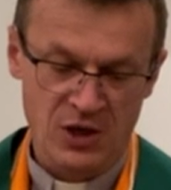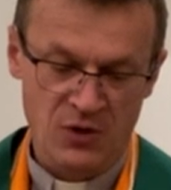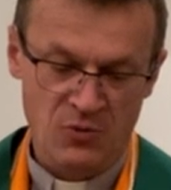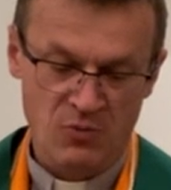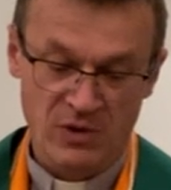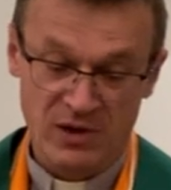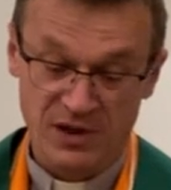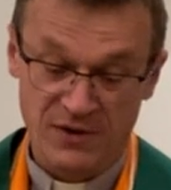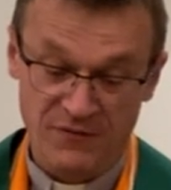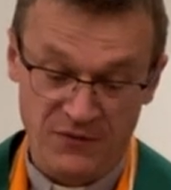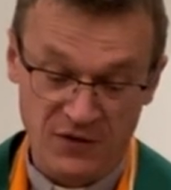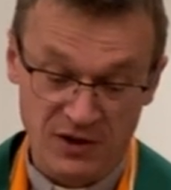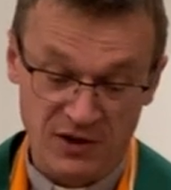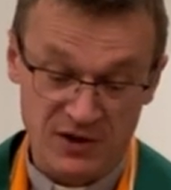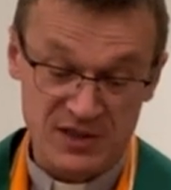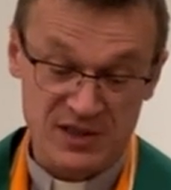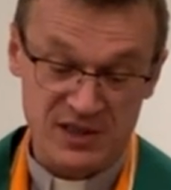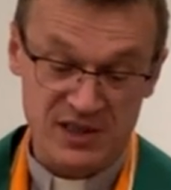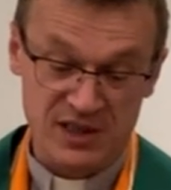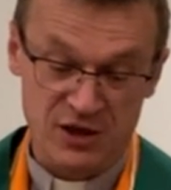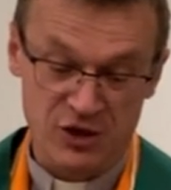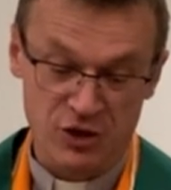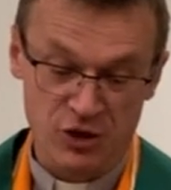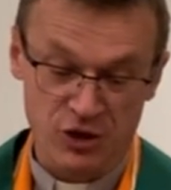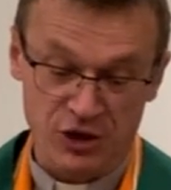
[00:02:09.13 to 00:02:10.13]
When the
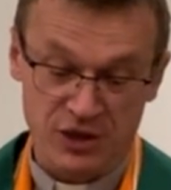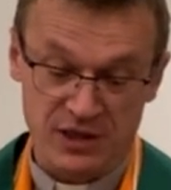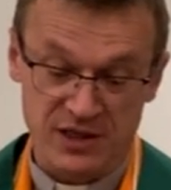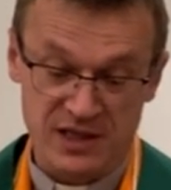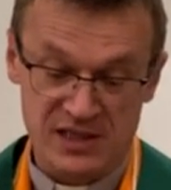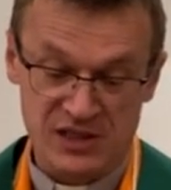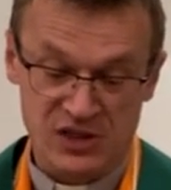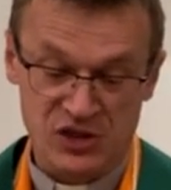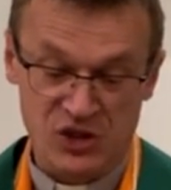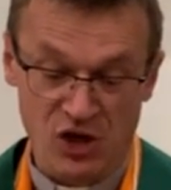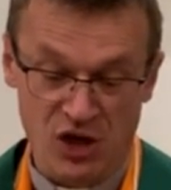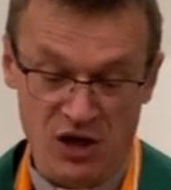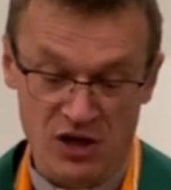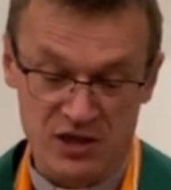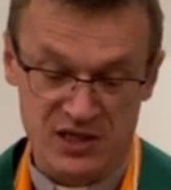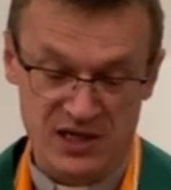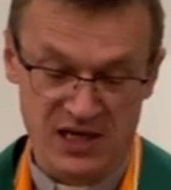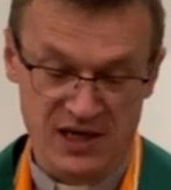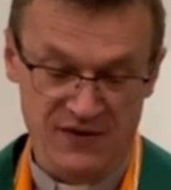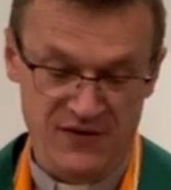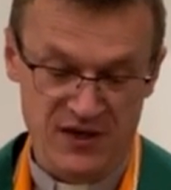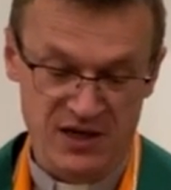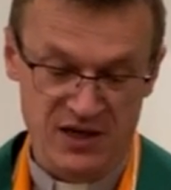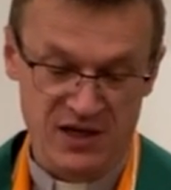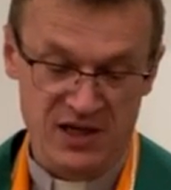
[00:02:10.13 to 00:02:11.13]
Philistine looked and saw
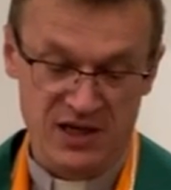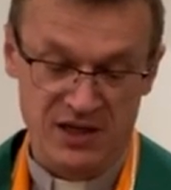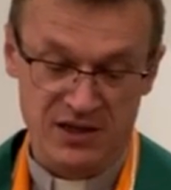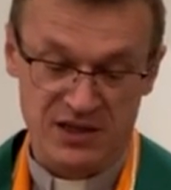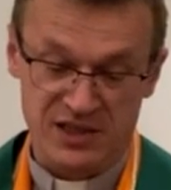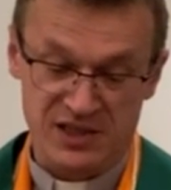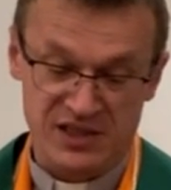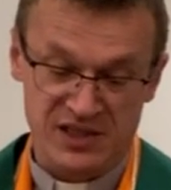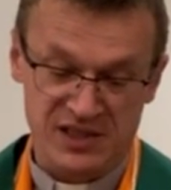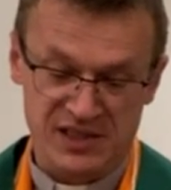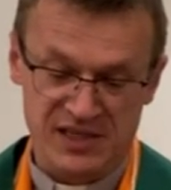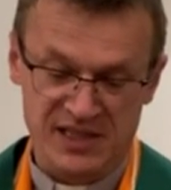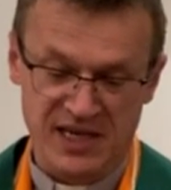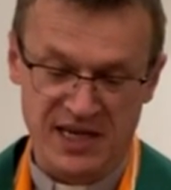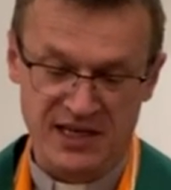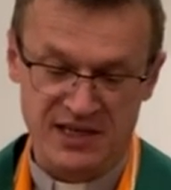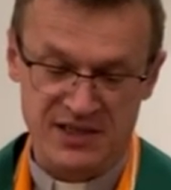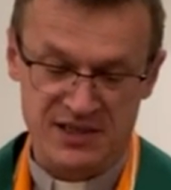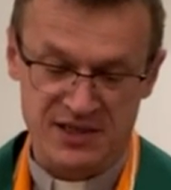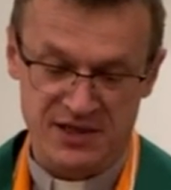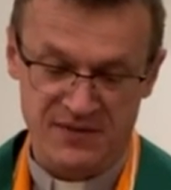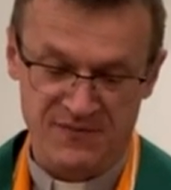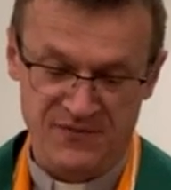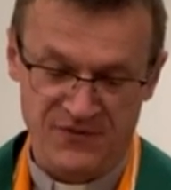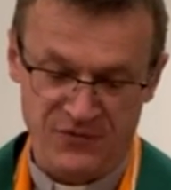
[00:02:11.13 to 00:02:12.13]
David, he disdained
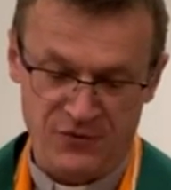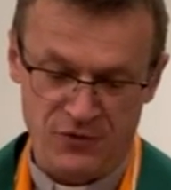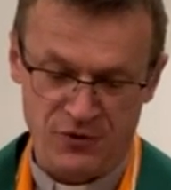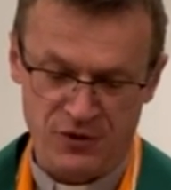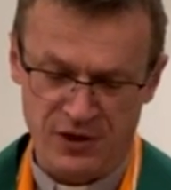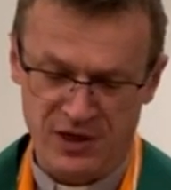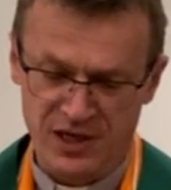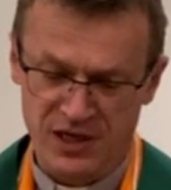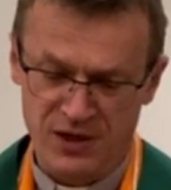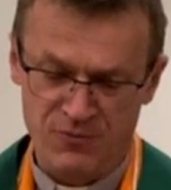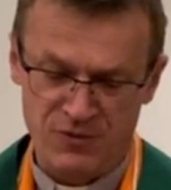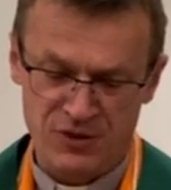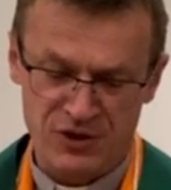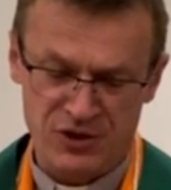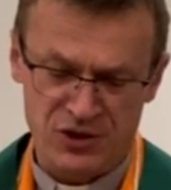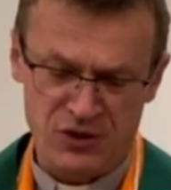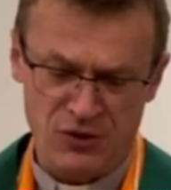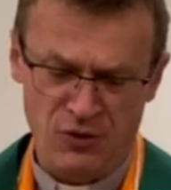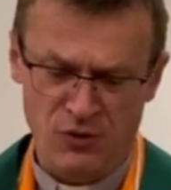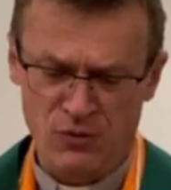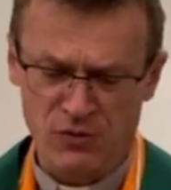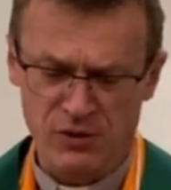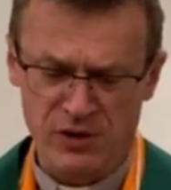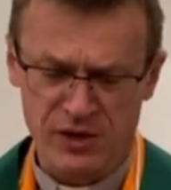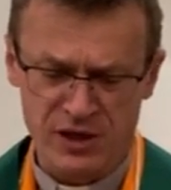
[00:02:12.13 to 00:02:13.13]
him, for he was
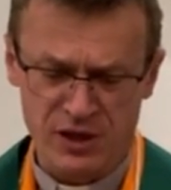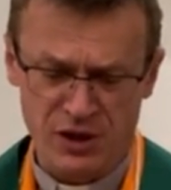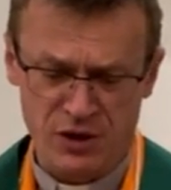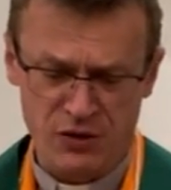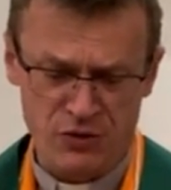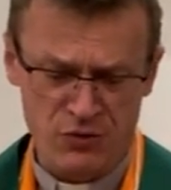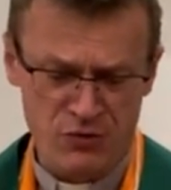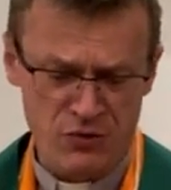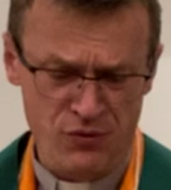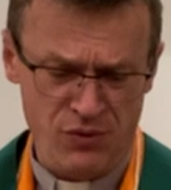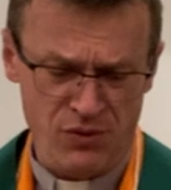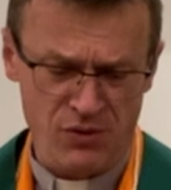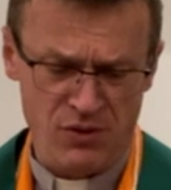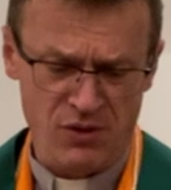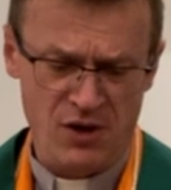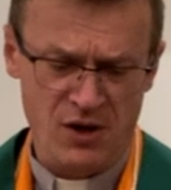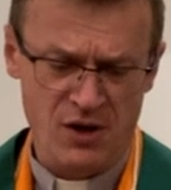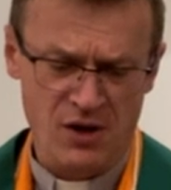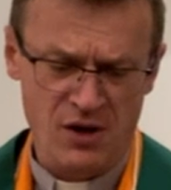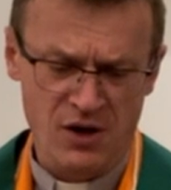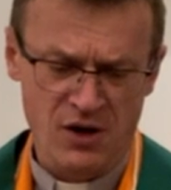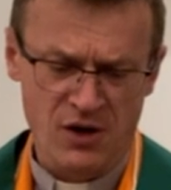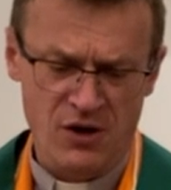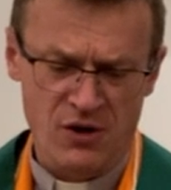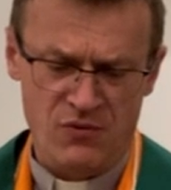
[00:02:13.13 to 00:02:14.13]
only a youth,
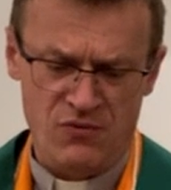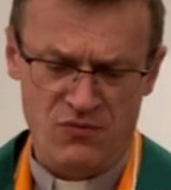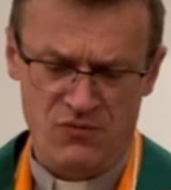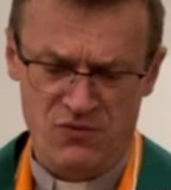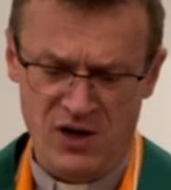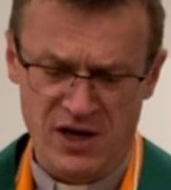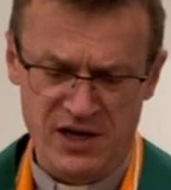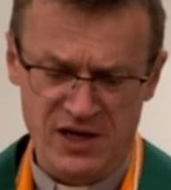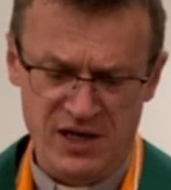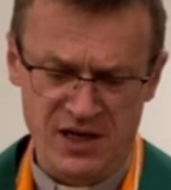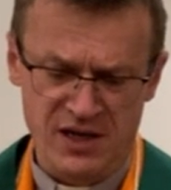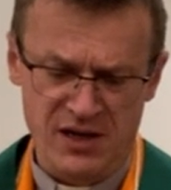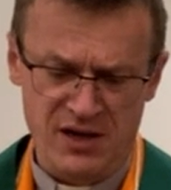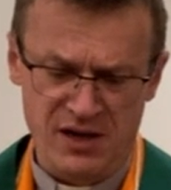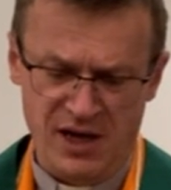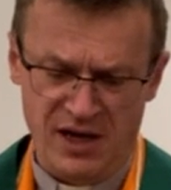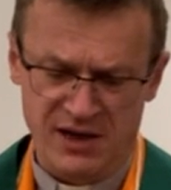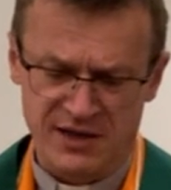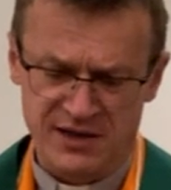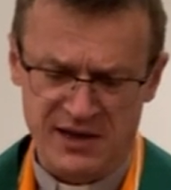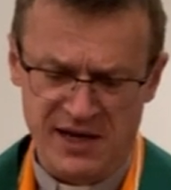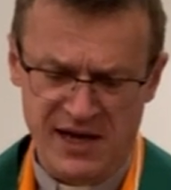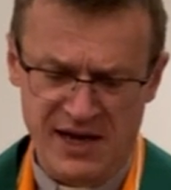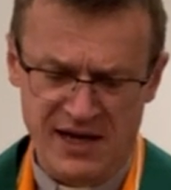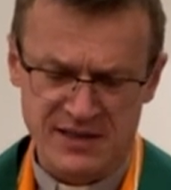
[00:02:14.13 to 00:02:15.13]
ruddy
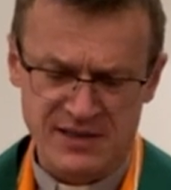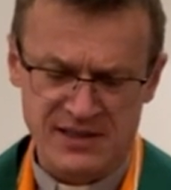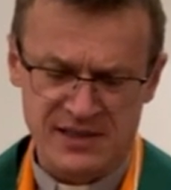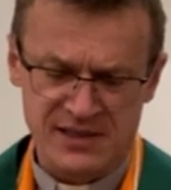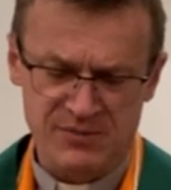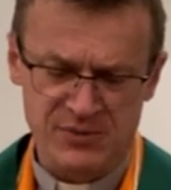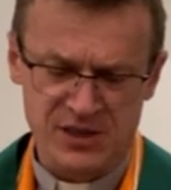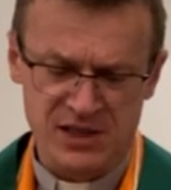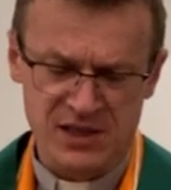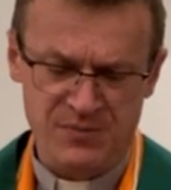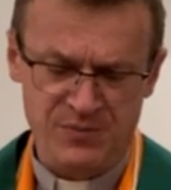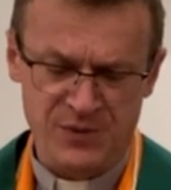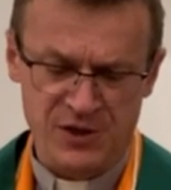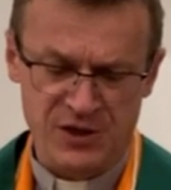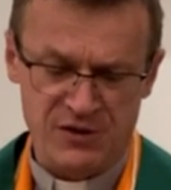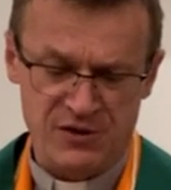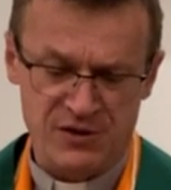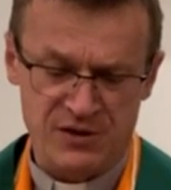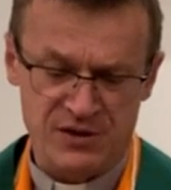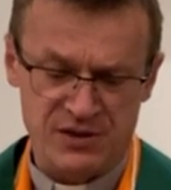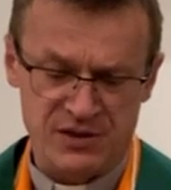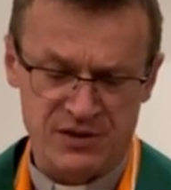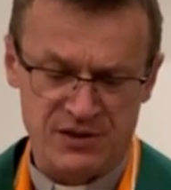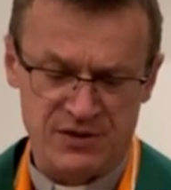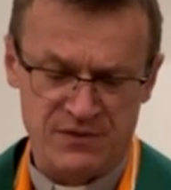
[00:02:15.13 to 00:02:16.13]
and handsome in
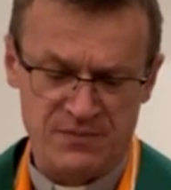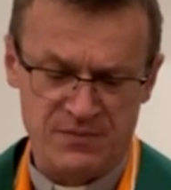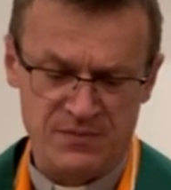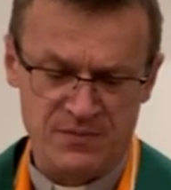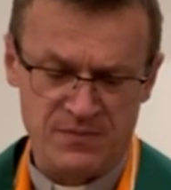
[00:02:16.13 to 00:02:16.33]
appearance.